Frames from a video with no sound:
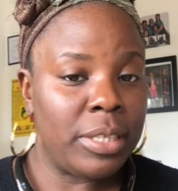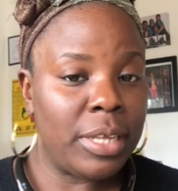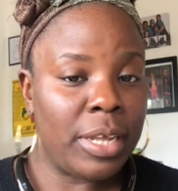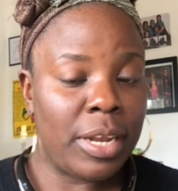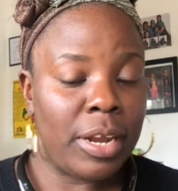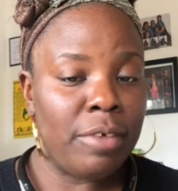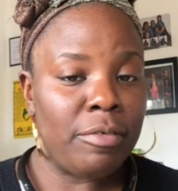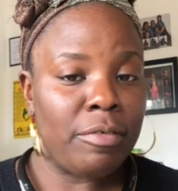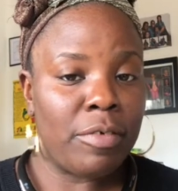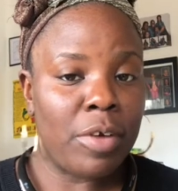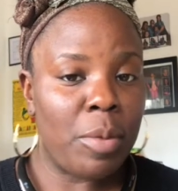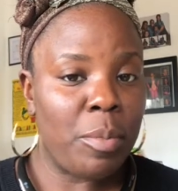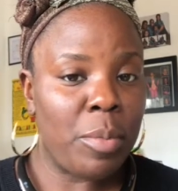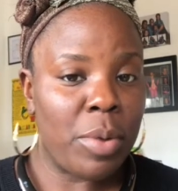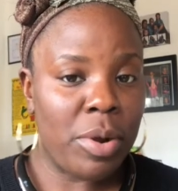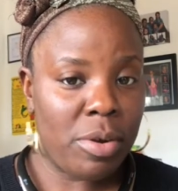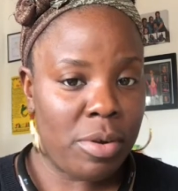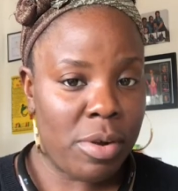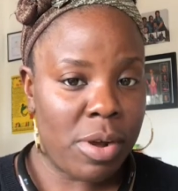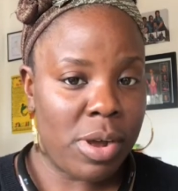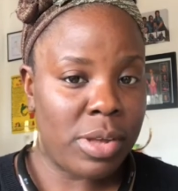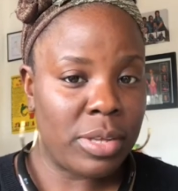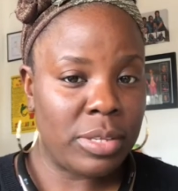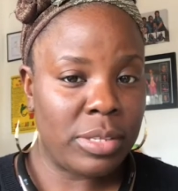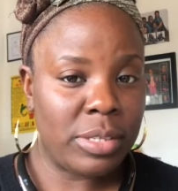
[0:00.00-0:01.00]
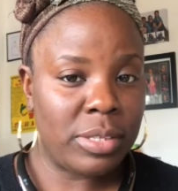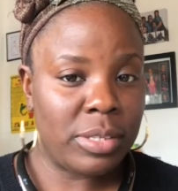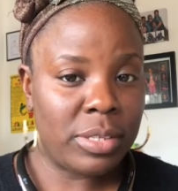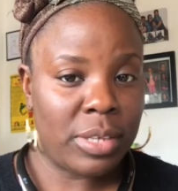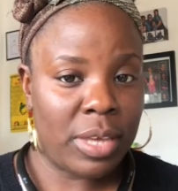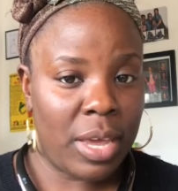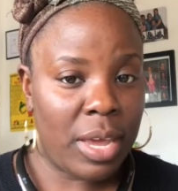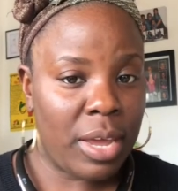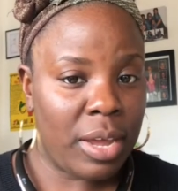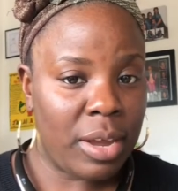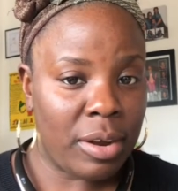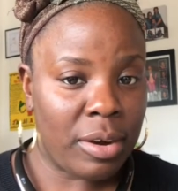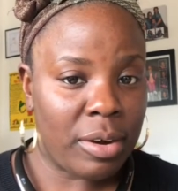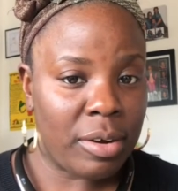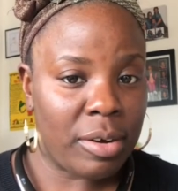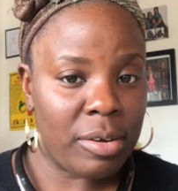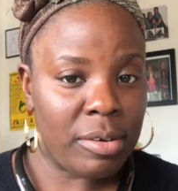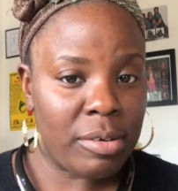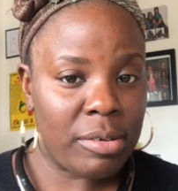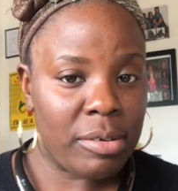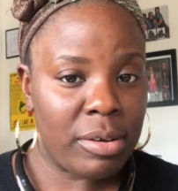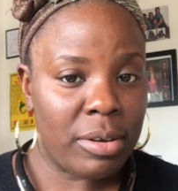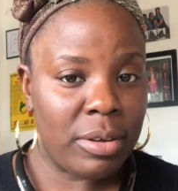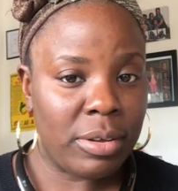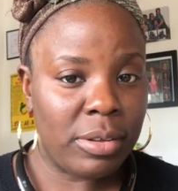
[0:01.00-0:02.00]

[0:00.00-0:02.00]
that I've come across here